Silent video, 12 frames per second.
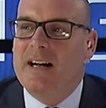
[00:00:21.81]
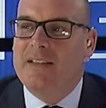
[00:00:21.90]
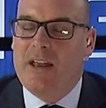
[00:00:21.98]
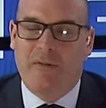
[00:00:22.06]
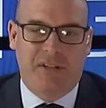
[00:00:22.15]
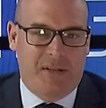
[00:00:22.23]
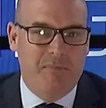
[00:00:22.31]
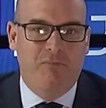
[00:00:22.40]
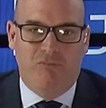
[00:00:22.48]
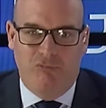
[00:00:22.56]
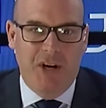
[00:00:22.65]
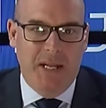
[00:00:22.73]
there are some
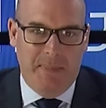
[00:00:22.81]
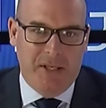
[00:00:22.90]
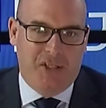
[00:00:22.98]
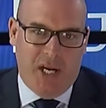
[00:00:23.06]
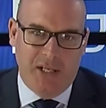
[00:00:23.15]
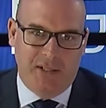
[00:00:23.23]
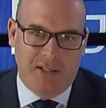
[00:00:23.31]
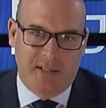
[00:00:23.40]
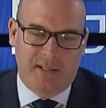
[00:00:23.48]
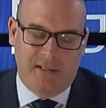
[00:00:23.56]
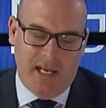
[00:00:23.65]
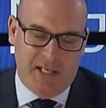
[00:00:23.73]
really big
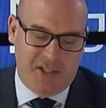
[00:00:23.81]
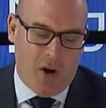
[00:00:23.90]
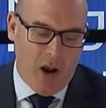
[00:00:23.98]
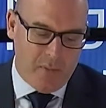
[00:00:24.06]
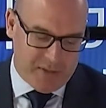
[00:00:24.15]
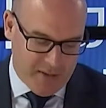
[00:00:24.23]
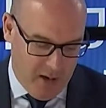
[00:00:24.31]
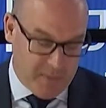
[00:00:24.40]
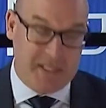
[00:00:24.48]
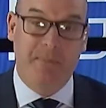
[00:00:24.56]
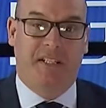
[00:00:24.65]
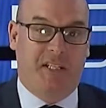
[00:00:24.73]
changes. Yes, yeah, so I was I was
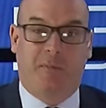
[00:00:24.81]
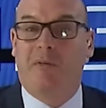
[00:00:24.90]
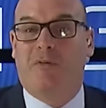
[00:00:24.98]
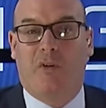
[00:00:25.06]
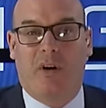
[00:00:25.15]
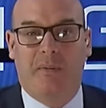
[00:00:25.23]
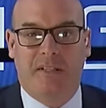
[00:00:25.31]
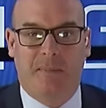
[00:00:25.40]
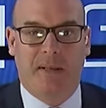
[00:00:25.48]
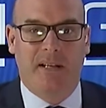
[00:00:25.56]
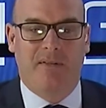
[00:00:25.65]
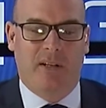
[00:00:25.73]
in business before. I was a
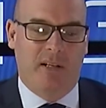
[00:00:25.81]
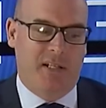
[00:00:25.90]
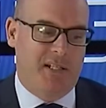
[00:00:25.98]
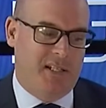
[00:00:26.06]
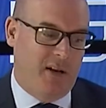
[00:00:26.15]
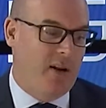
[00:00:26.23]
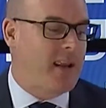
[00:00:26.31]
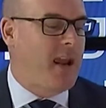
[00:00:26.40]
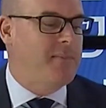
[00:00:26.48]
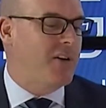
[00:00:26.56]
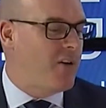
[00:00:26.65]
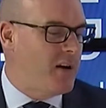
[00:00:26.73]
believer, like you said. I
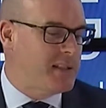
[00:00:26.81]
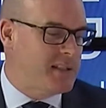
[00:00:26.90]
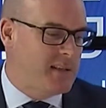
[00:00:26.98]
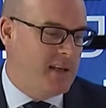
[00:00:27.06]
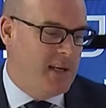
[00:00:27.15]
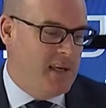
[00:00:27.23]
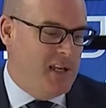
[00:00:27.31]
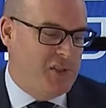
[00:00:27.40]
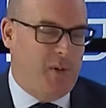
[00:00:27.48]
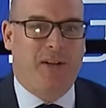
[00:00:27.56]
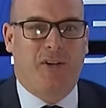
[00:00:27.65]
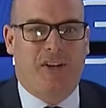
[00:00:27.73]
came to Christ
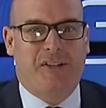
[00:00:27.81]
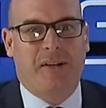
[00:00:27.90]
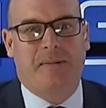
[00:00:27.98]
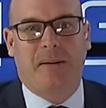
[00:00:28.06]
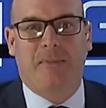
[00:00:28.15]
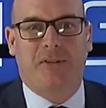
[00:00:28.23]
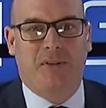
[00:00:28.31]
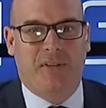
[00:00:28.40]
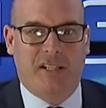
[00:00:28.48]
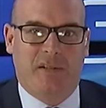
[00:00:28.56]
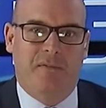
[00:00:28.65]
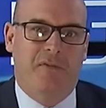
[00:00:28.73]
23rd of September
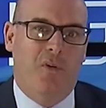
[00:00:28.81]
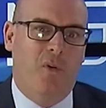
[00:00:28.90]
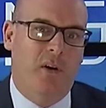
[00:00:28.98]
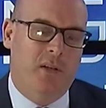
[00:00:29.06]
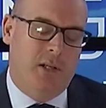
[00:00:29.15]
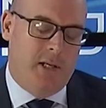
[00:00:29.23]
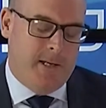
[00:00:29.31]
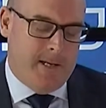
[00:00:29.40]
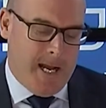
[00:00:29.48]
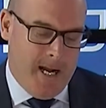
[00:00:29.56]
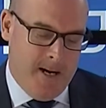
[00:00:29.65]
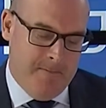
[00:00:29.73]
2004.
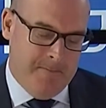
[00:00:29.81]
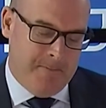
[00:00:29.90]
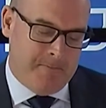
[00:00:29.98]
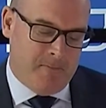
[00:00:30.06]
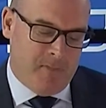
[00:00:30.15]
Um,